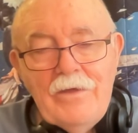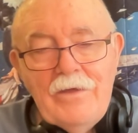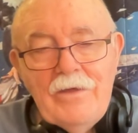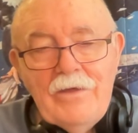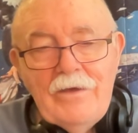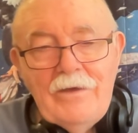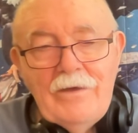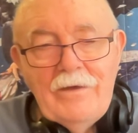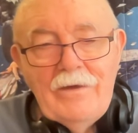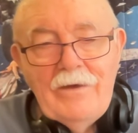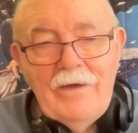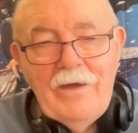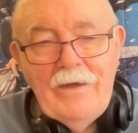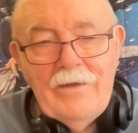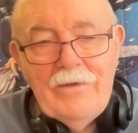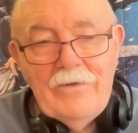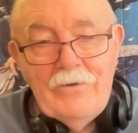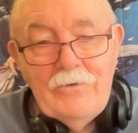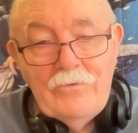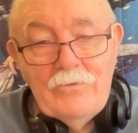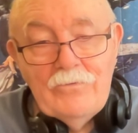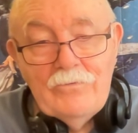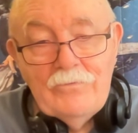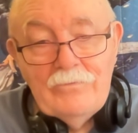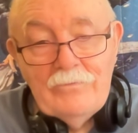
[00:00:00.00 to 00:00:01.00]
I
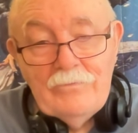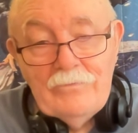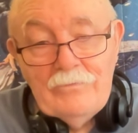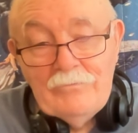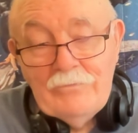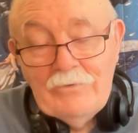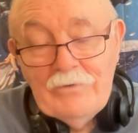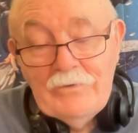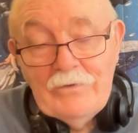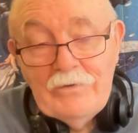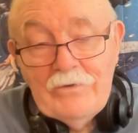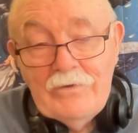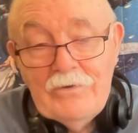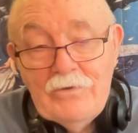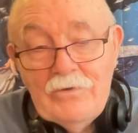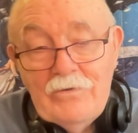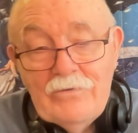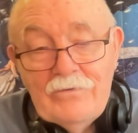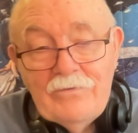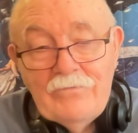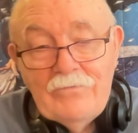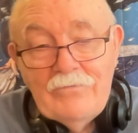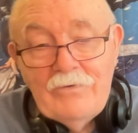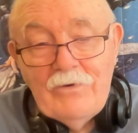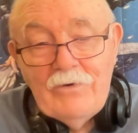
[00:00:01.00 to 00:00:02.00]
don't really use
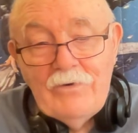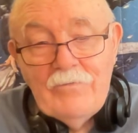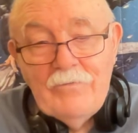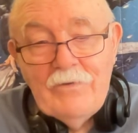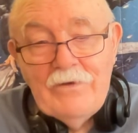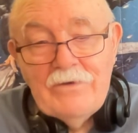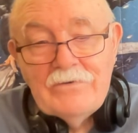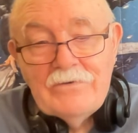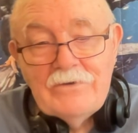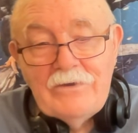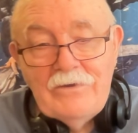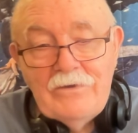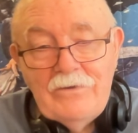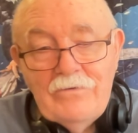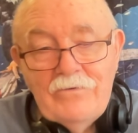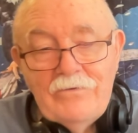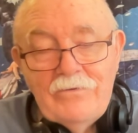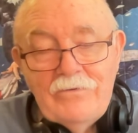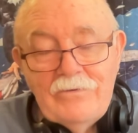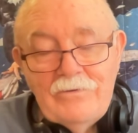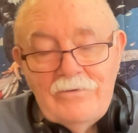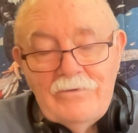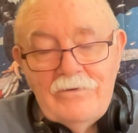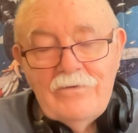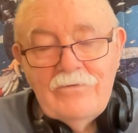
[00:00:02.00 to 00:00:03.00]
it very much. I use
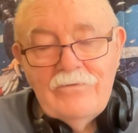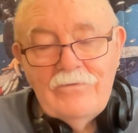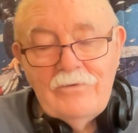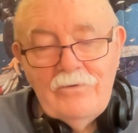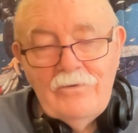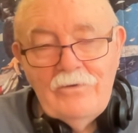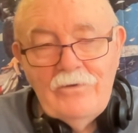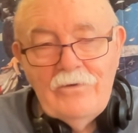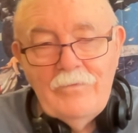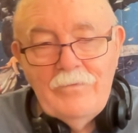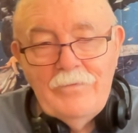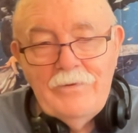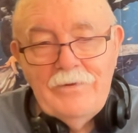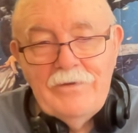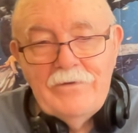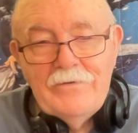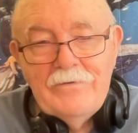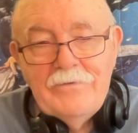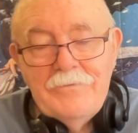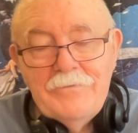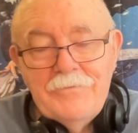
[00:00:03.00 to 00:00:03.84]
it just a little bit.